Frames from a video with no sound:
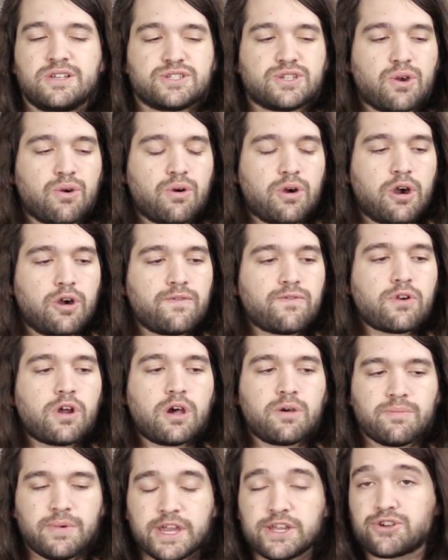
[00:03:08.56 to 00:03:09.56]
So
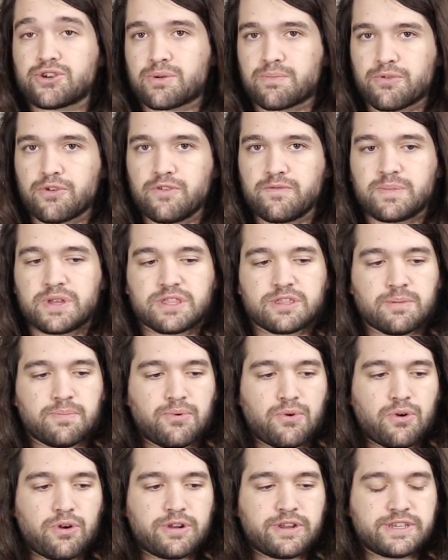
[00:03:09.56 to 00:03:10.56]
overall, major improvement. The
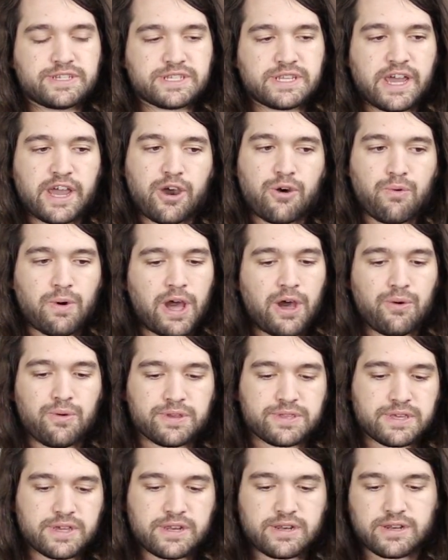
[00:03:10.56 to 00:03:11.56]
board is now well
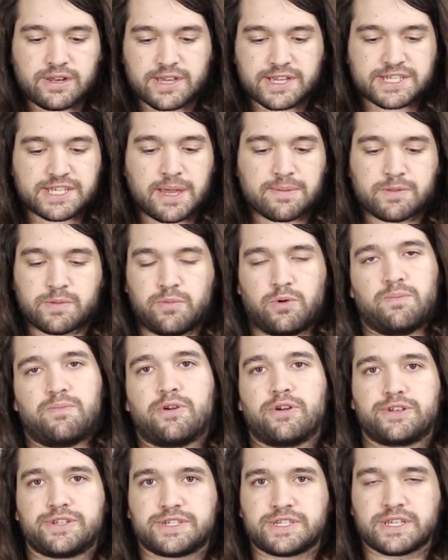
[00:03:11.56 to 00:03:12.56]
within acceptable
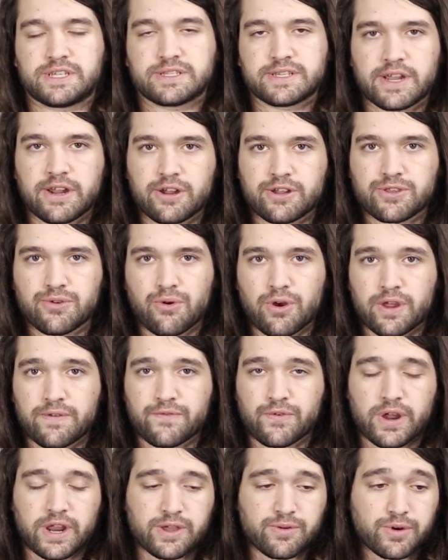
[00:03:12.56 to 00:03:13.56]
purchasing territory
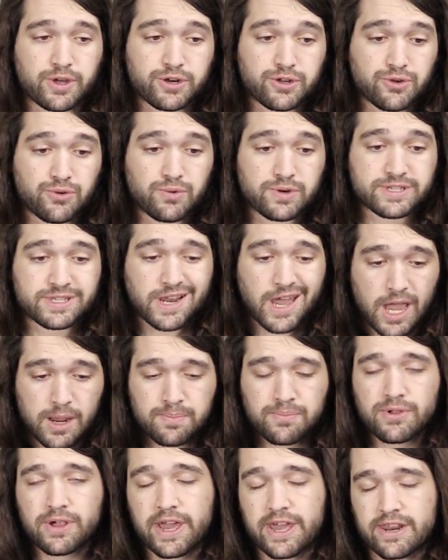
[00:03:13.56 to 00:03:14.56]
for anyone who was
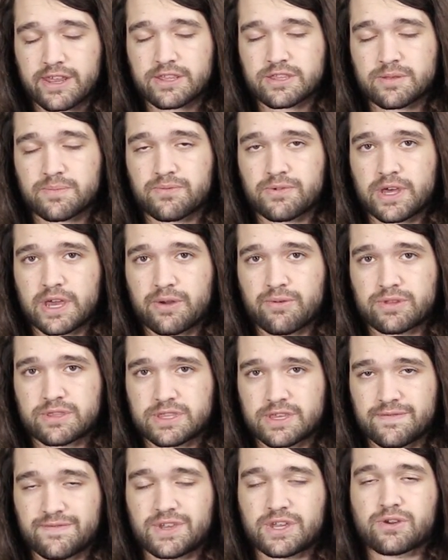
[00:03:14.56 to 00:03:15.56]
not planning to play with
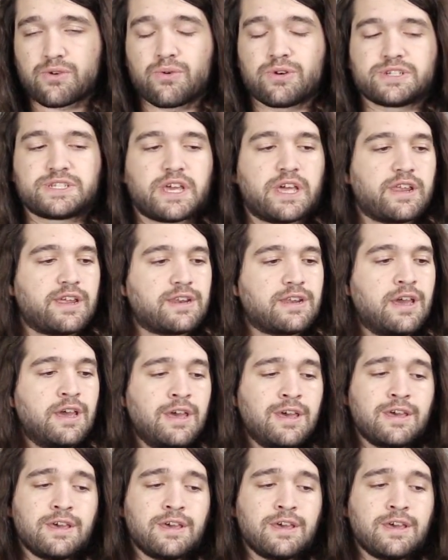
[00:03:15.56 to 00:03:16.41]
the V-Core setting.